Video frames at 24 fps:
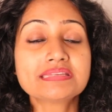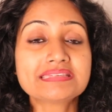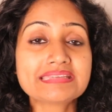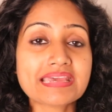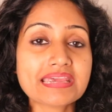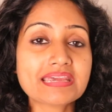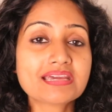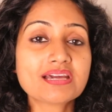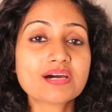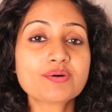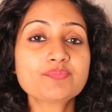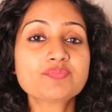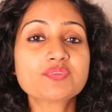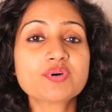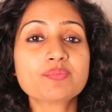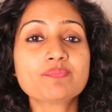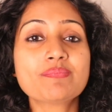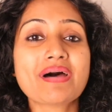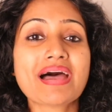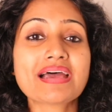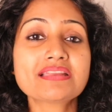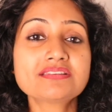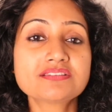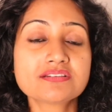Take up the
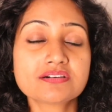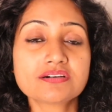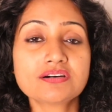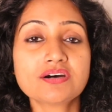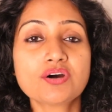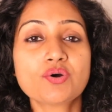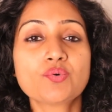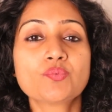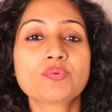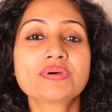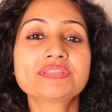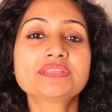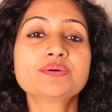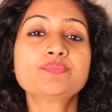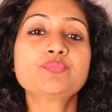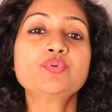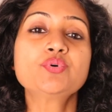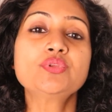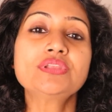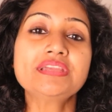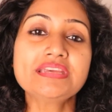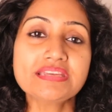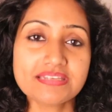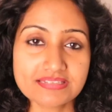matter with the
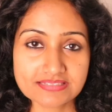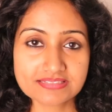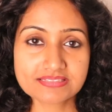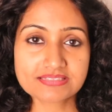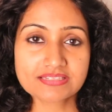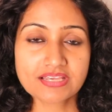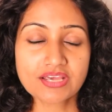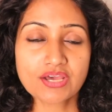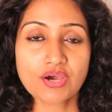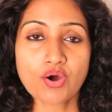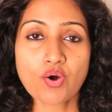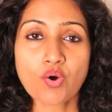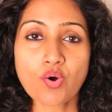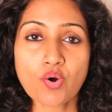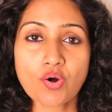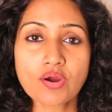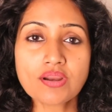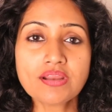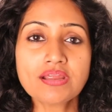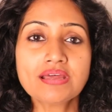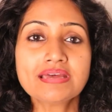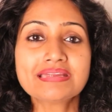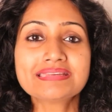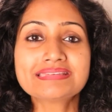police
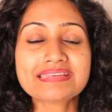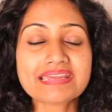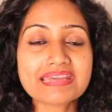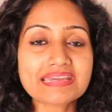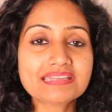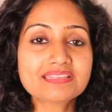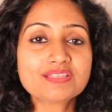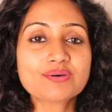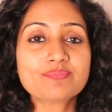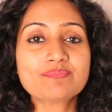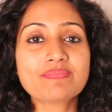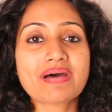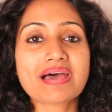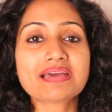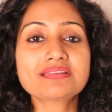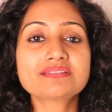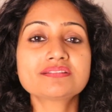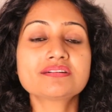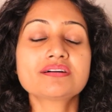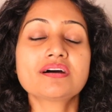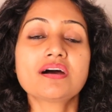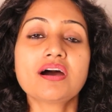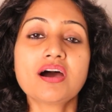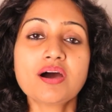or take the
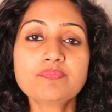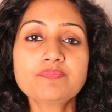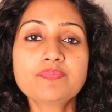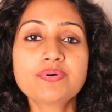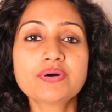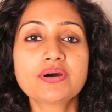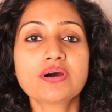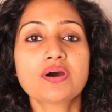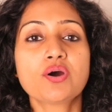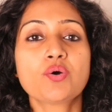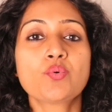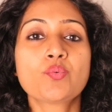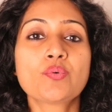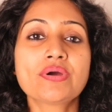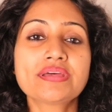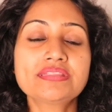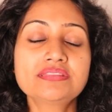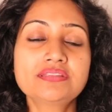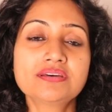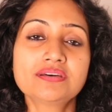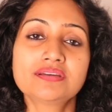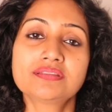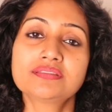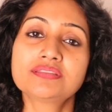matter up
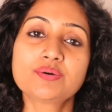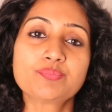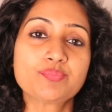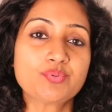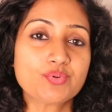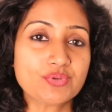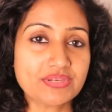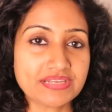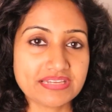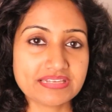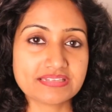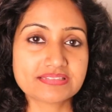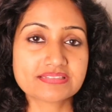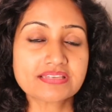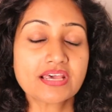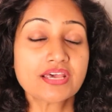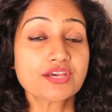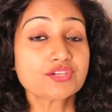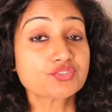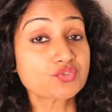with the police.